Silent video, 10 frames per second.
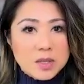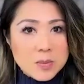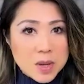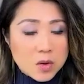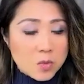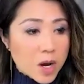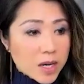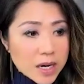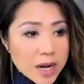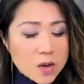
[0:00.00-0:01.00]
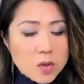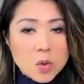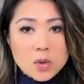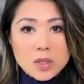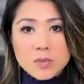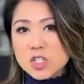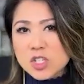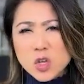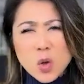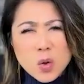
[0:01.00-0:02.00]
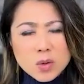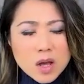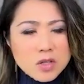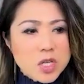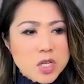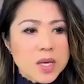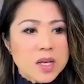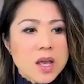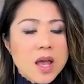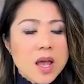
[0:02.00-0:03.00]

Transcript: They might rent it out or they might just hold on to it.